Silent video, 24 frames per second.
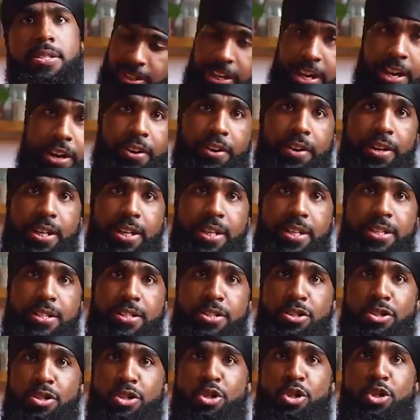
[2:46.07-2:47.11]
Dairy,
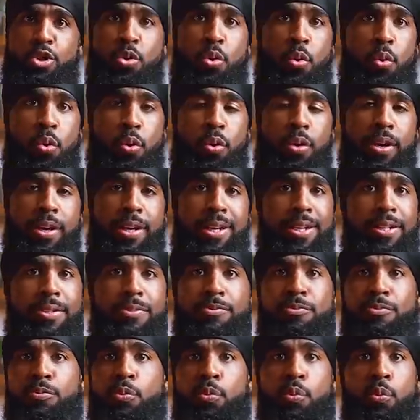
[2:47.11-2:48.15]
soy,
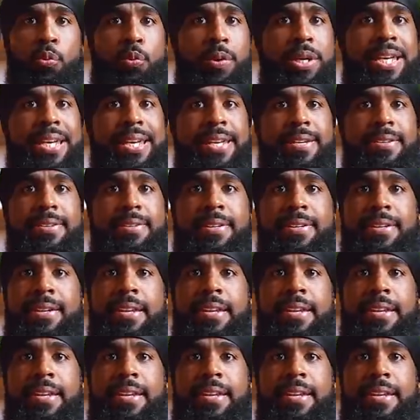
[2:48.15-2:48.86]
wheat,